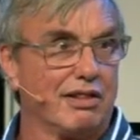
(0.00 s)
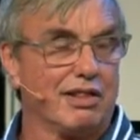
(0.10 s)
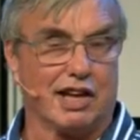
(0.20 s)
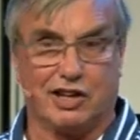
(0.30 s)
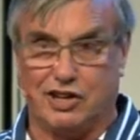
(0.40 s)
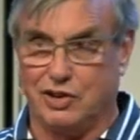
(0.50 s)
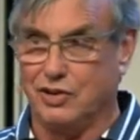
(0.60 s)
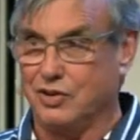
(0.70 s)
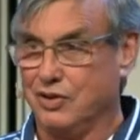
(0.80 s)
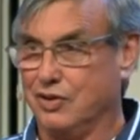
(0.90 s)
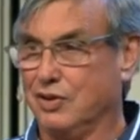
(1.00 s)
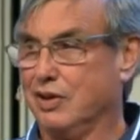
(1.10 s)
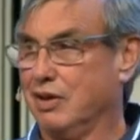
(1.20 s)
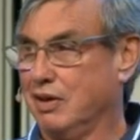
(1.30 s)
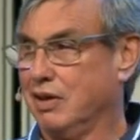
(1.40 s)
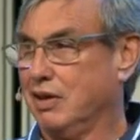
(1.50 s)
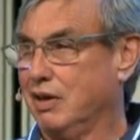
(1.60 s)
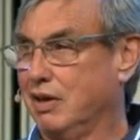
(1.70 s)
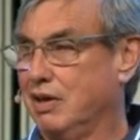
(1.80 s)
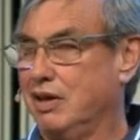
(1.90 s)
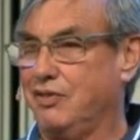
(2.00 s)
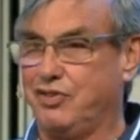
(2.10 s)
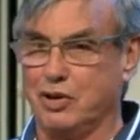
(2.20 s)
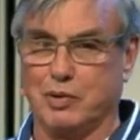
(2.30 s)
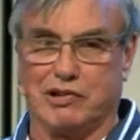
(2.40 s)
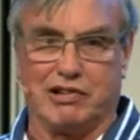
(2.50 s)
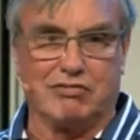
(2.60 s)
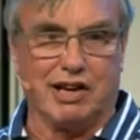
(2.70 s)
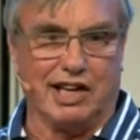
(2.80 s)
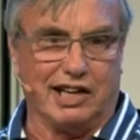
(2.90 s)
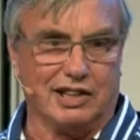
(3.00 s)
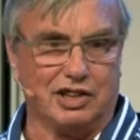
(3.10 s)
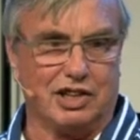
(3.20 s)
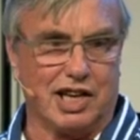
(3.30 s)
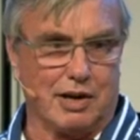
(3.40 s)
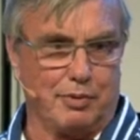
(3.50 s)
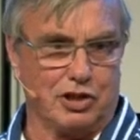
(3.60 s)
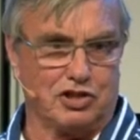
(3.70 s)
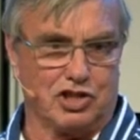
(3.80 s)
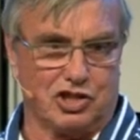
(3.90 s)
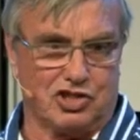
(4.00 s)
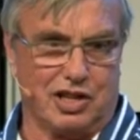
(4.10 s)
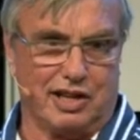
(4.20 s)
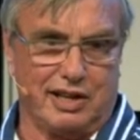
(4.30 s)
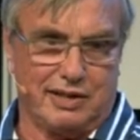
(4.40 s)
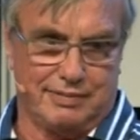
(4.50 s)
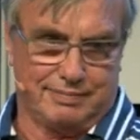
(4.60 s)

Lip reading: Thank you. If you were Iranian, you'd now be a church leader.